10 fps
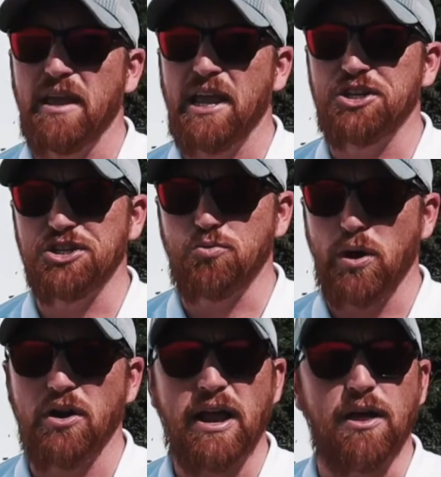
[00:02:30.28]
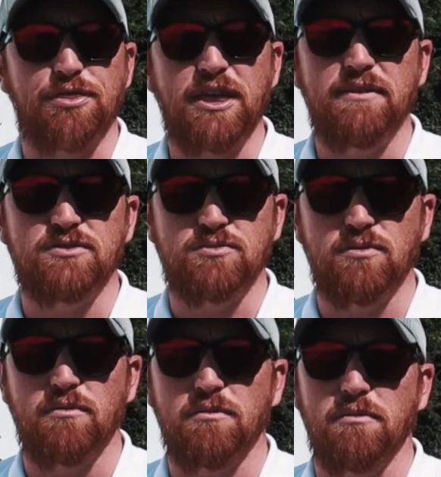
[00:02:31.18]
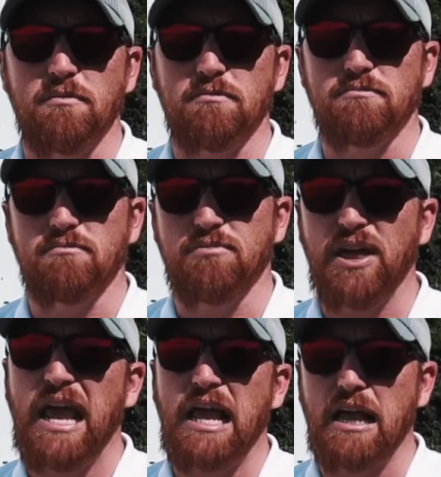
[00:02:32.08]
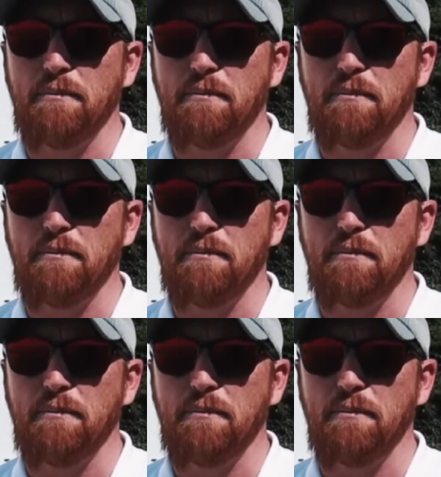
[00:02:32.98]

It's just weird how thieves think.